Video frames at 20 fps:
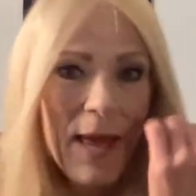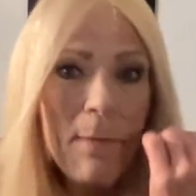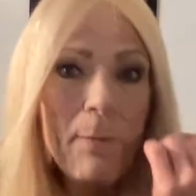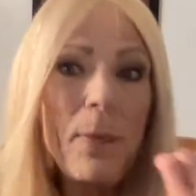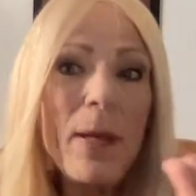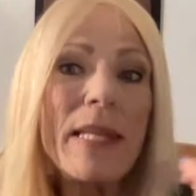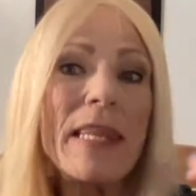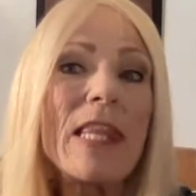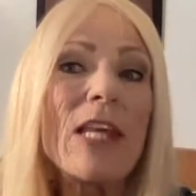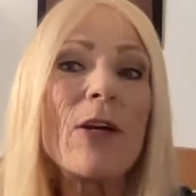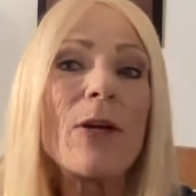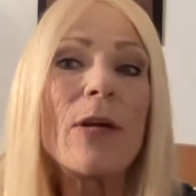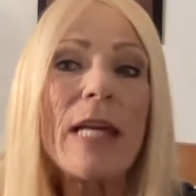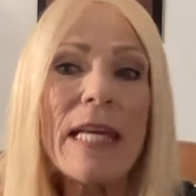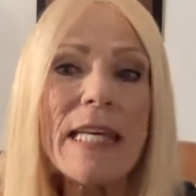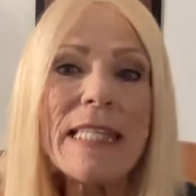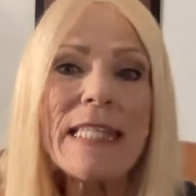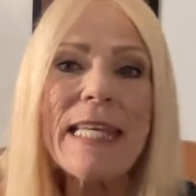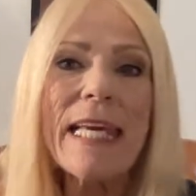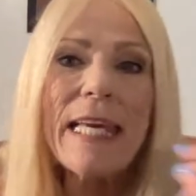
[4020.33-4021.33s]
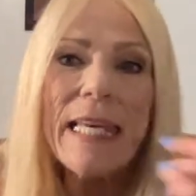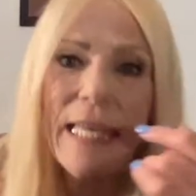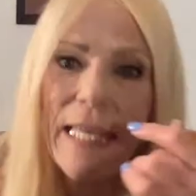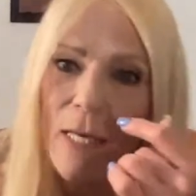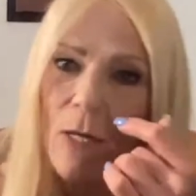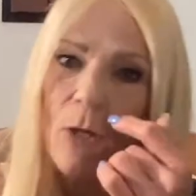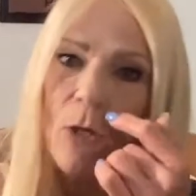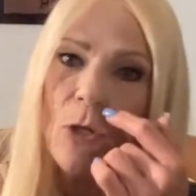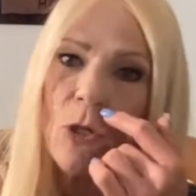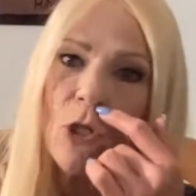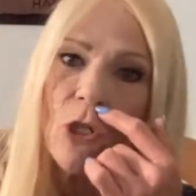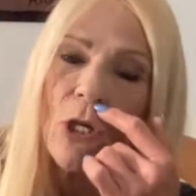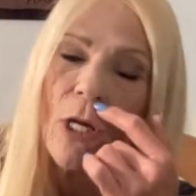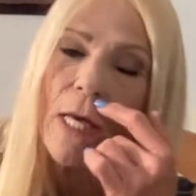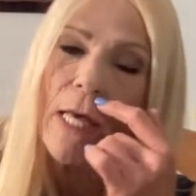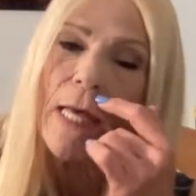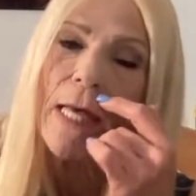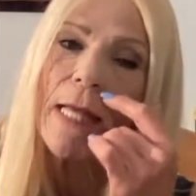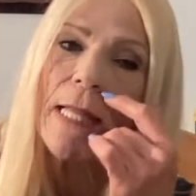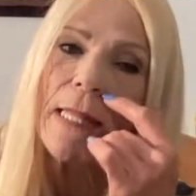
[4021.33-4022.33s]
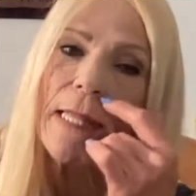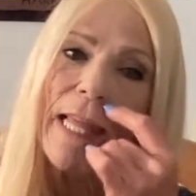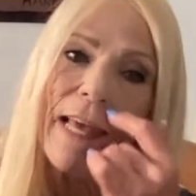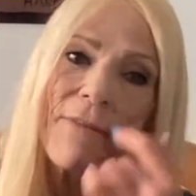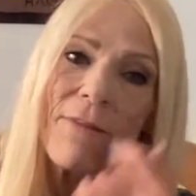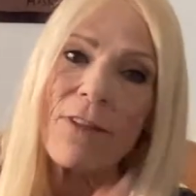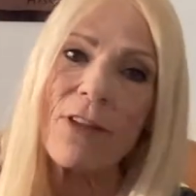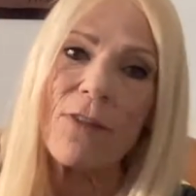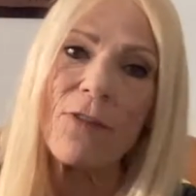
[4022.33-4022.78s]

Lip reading: But there is a huge level